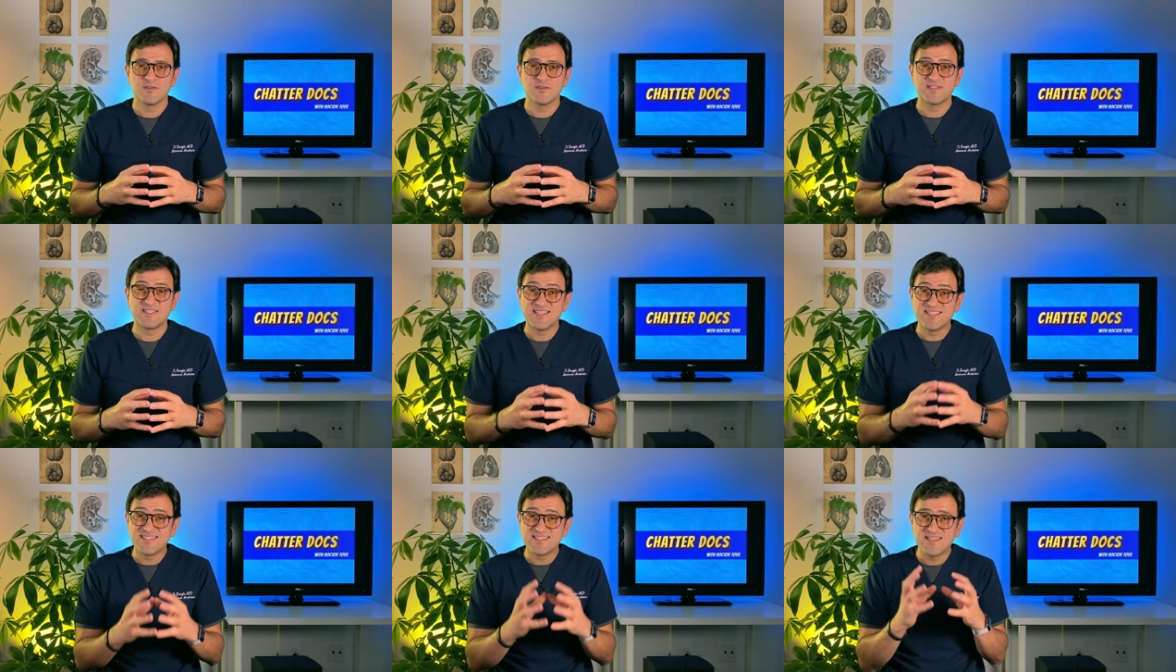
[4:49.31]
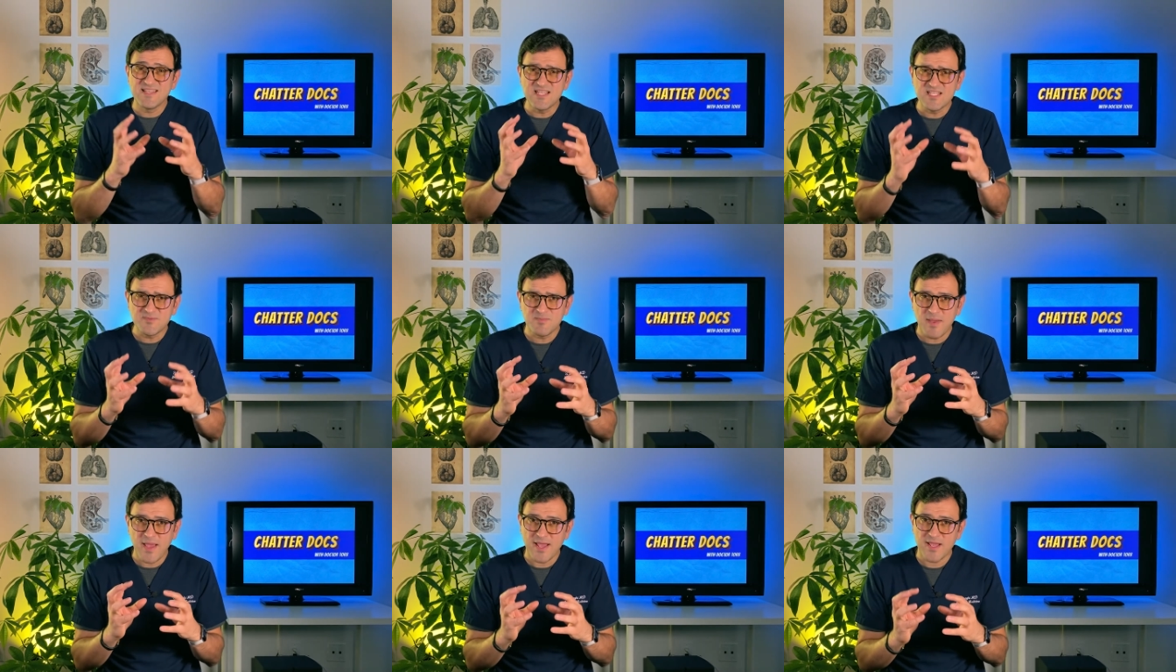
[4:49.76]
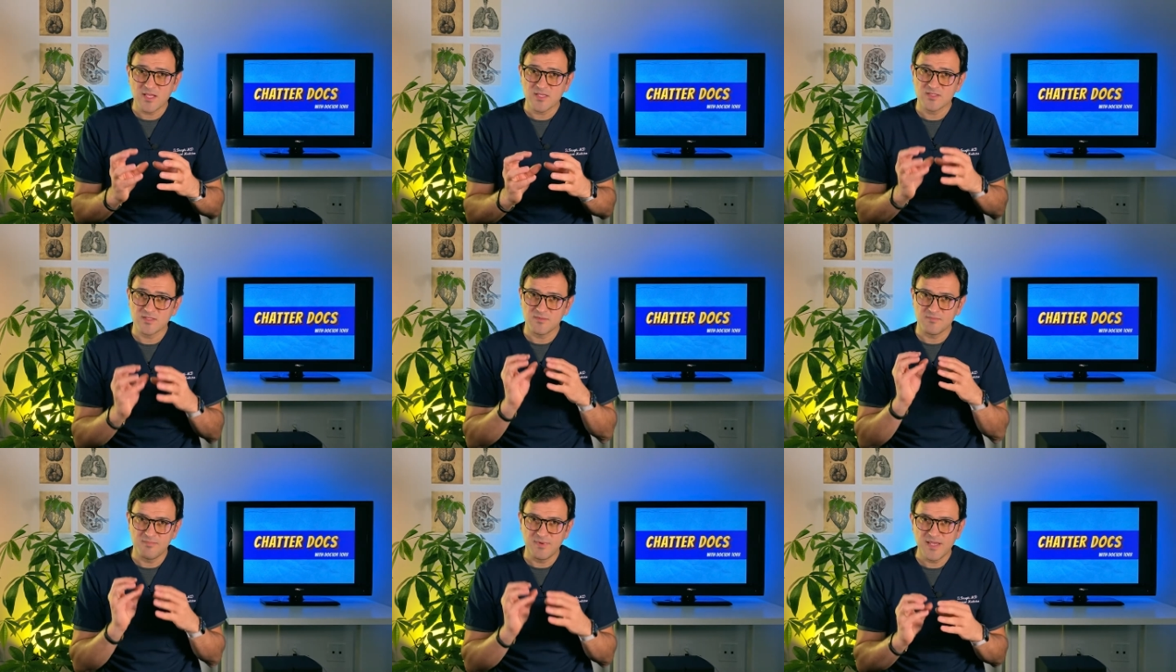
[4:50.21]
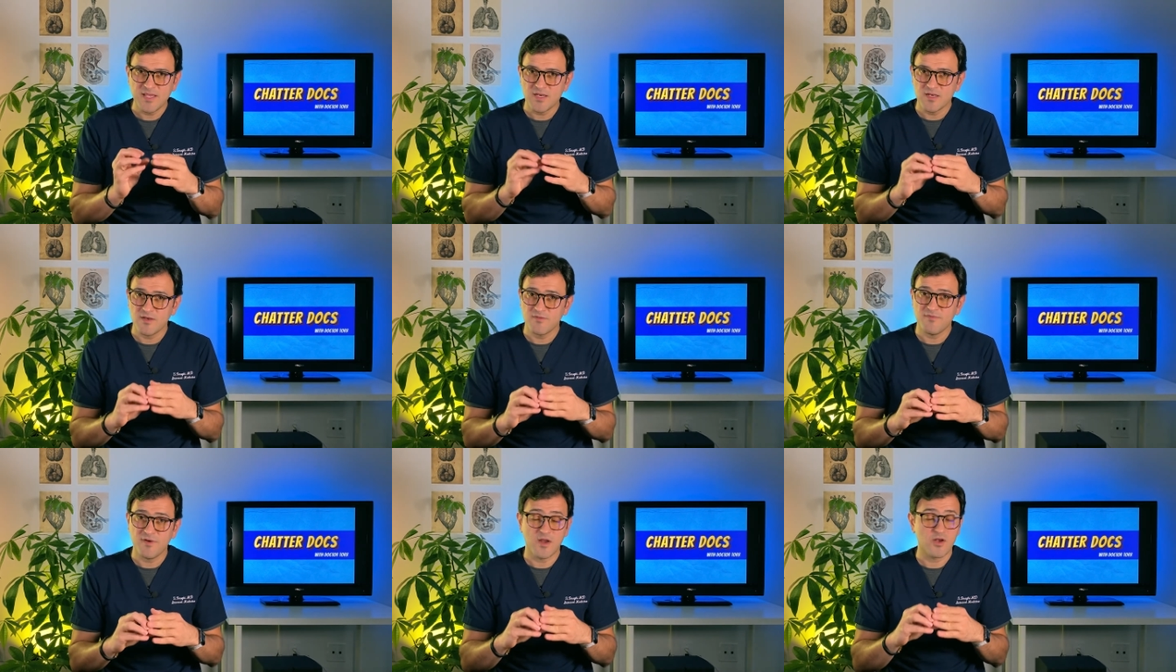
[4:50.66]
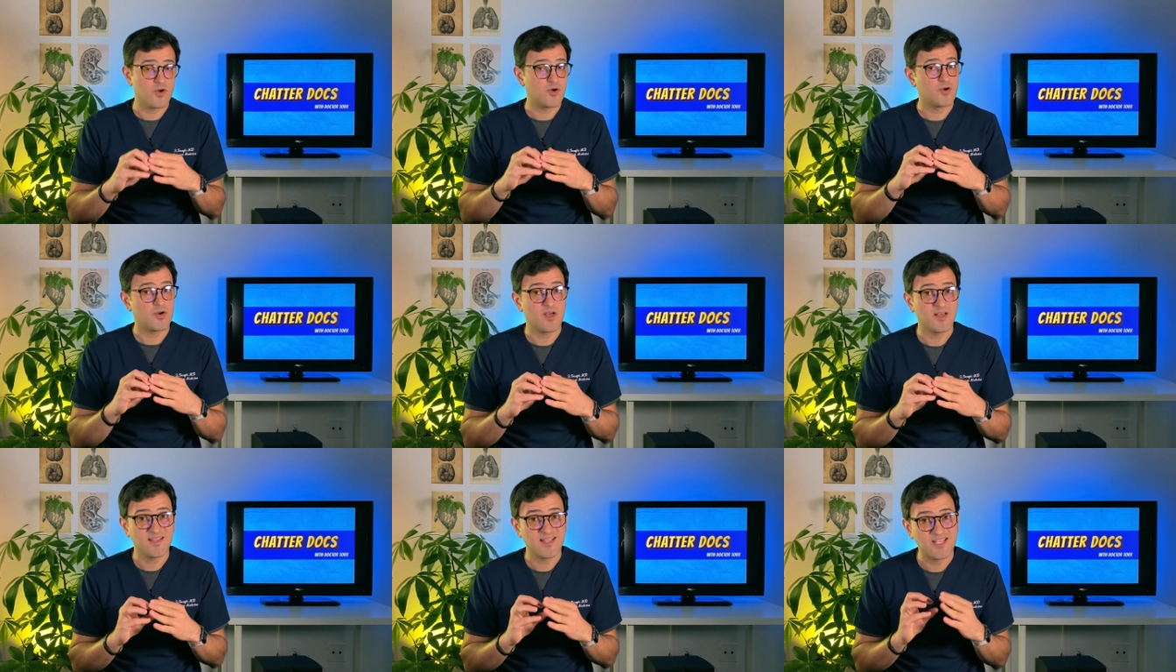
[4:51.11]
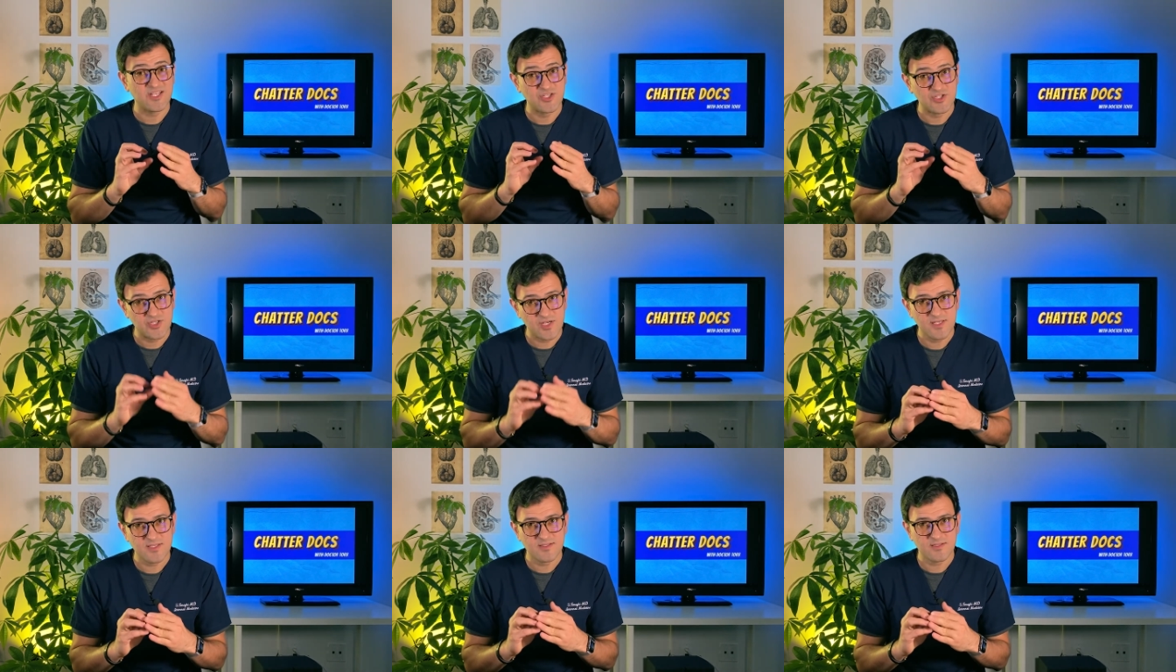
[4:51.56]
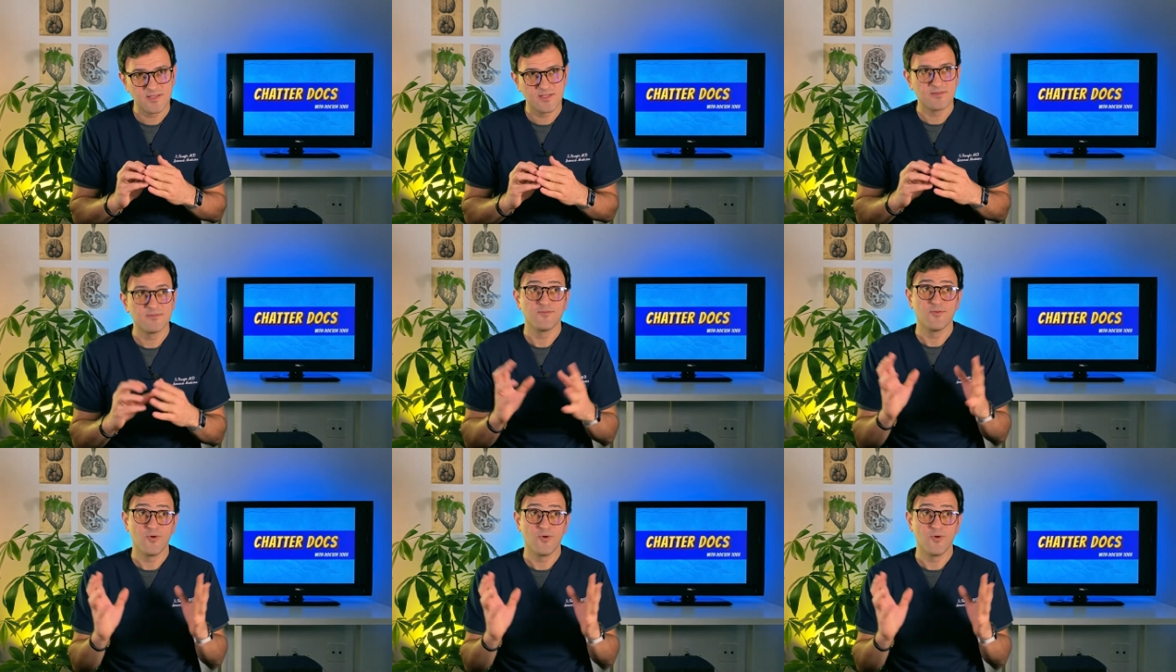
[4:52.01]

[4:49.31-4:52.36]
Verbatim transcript: Since these packets are big enough and are not ingested,